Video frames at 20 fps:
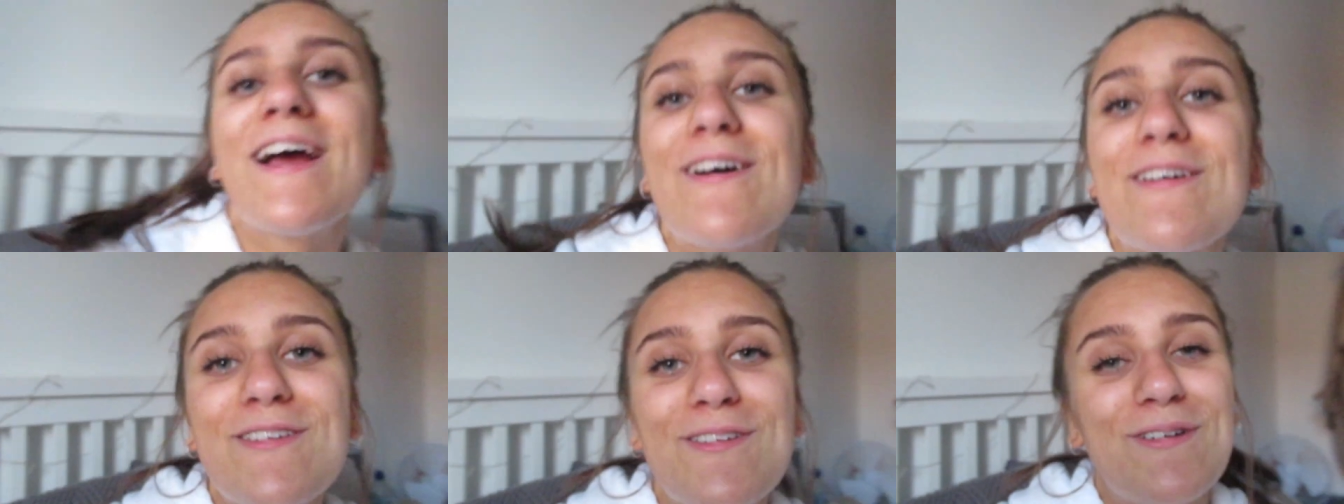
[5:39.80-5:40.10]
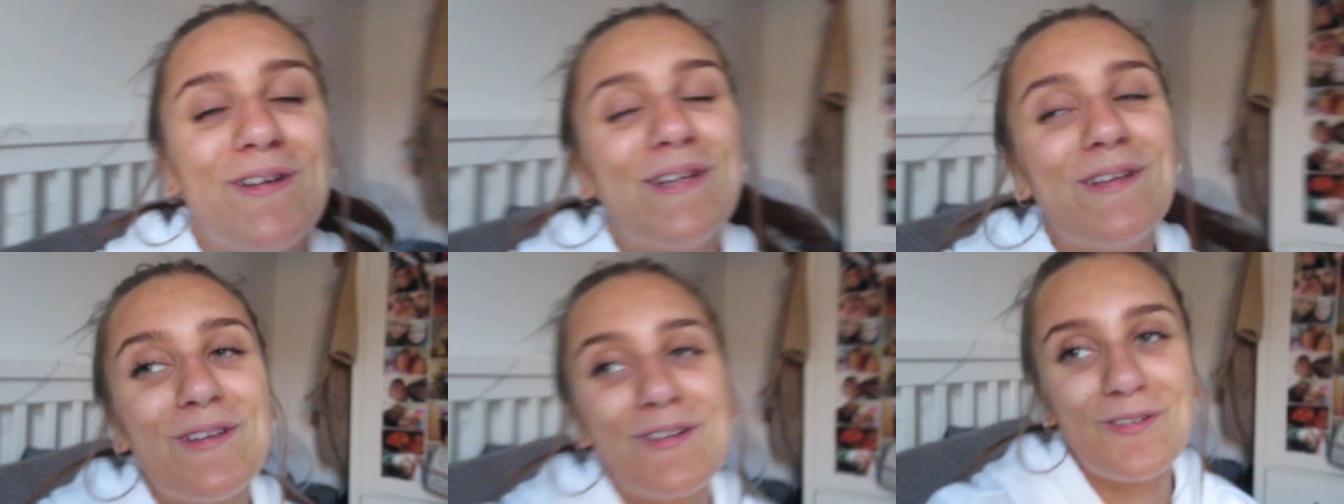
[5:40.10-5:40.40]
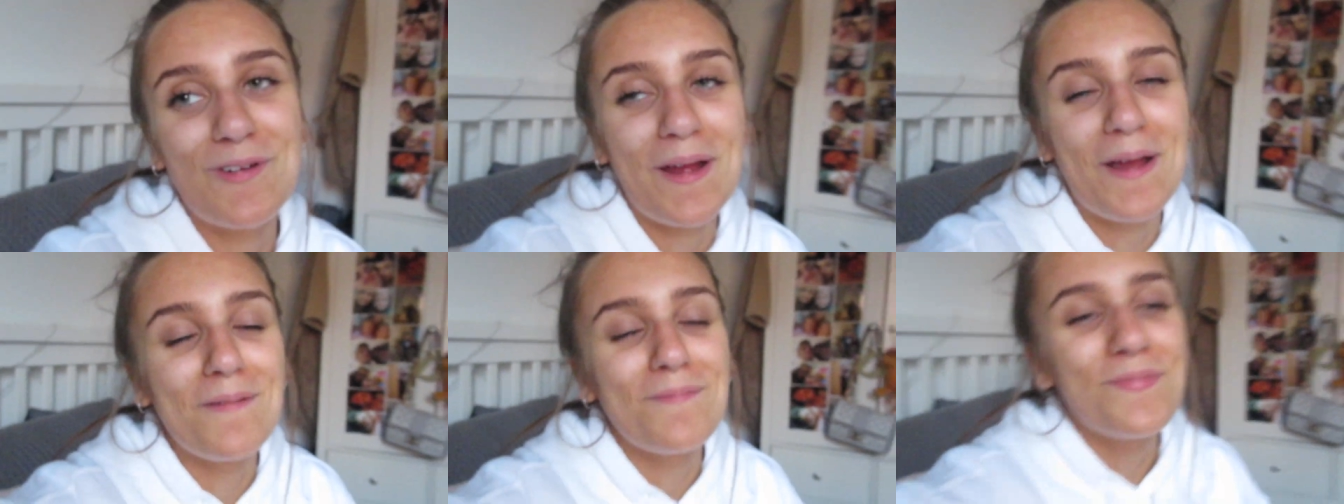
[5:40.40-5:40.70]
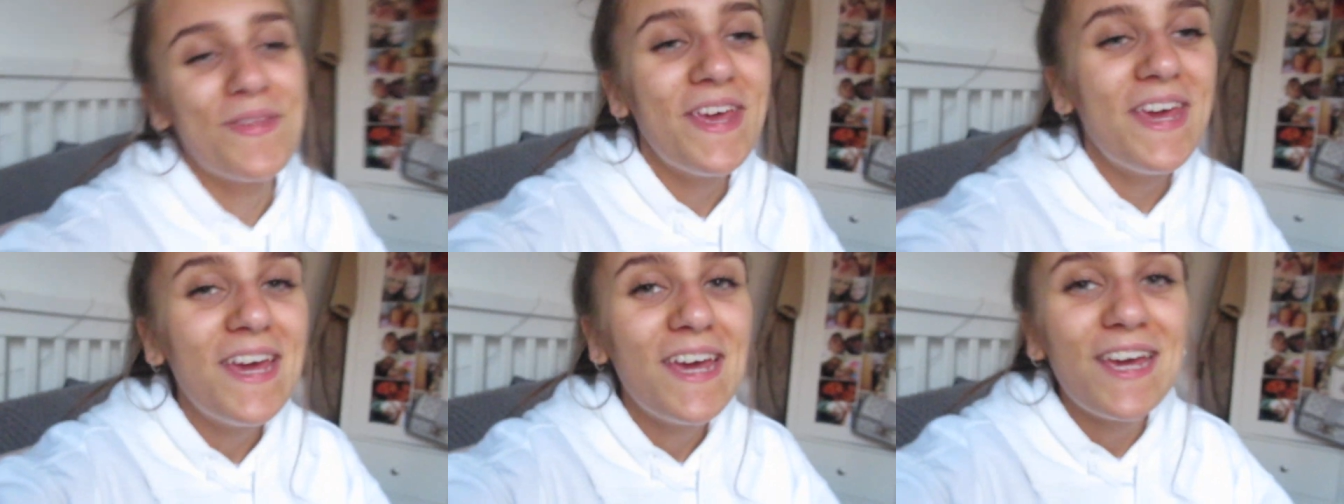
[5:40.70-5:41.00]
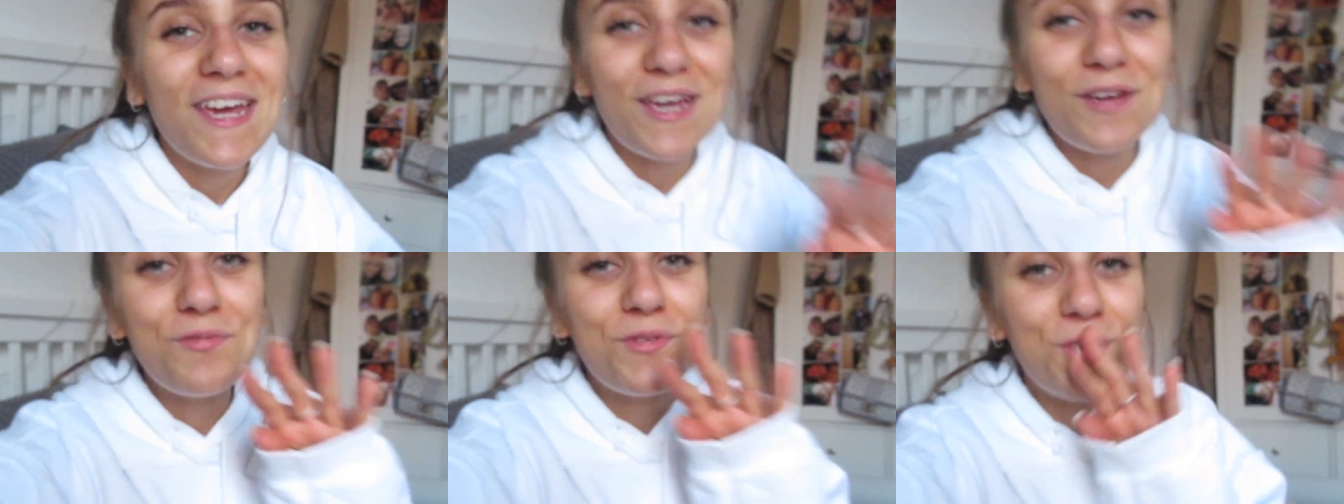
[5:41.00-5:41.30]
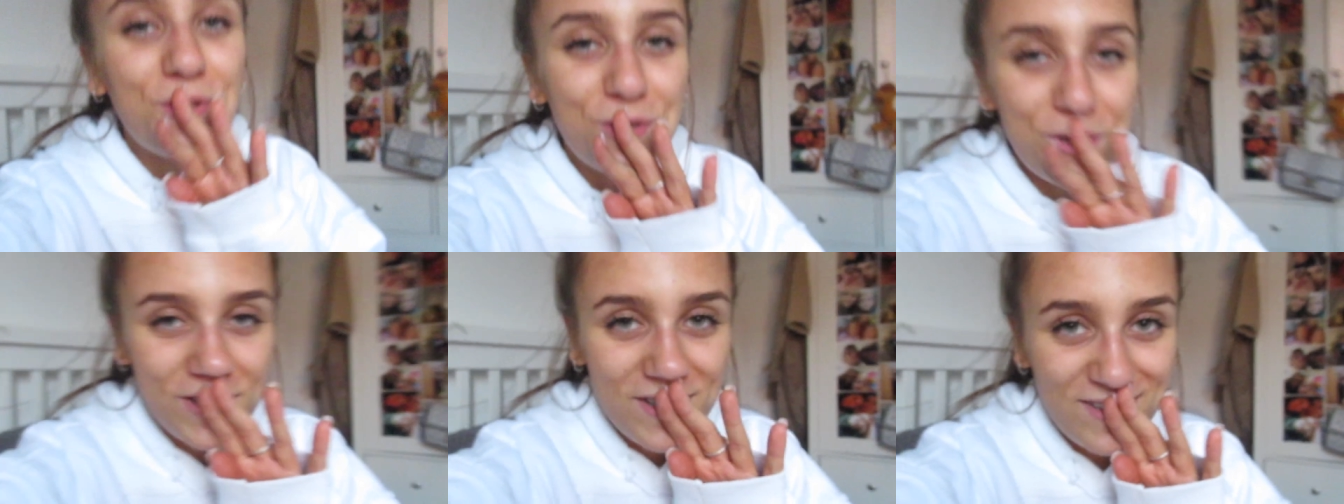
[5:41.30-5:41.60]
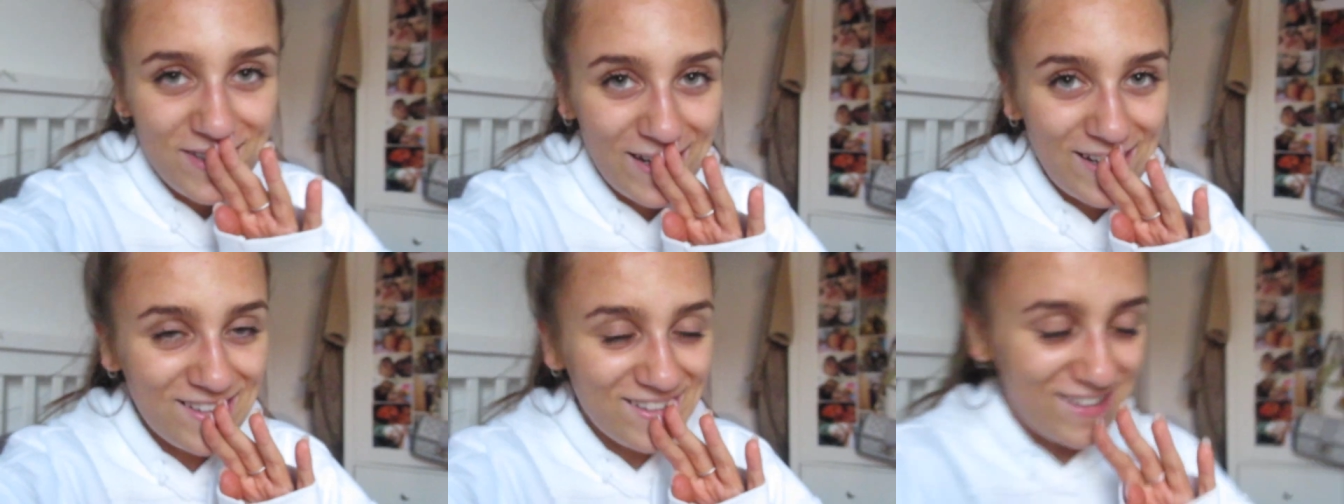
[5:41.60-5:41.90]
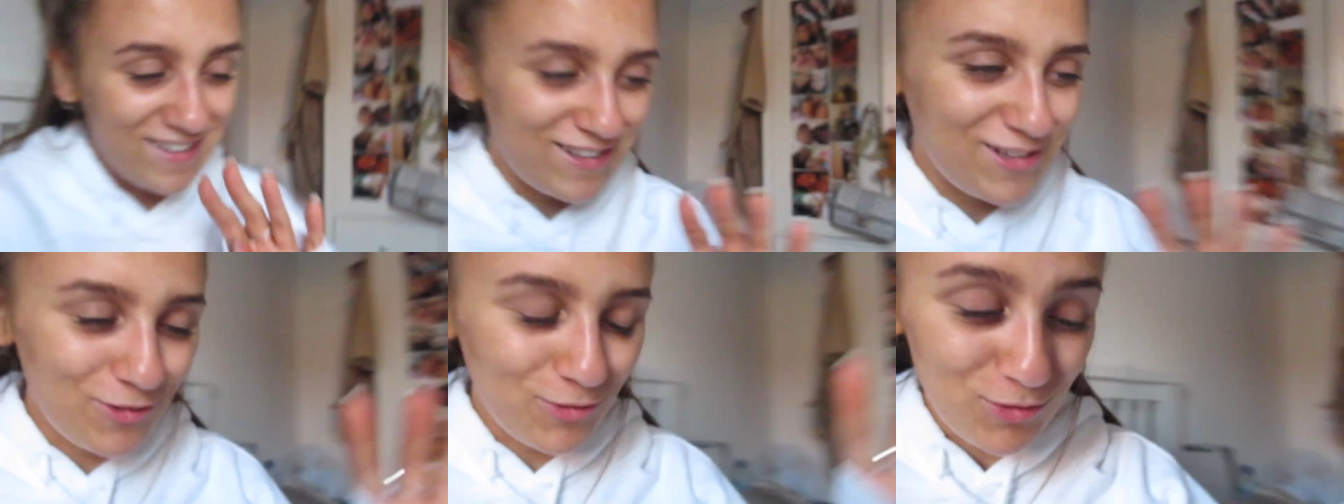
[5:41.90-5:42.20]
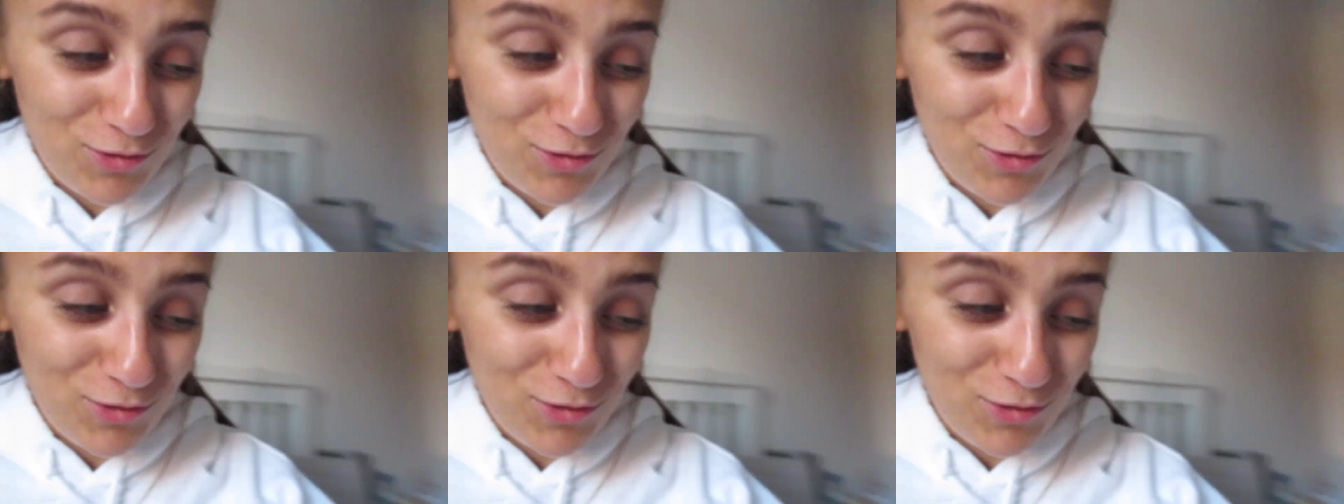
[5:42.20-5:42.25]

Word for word: asked on Instagram if you could send in your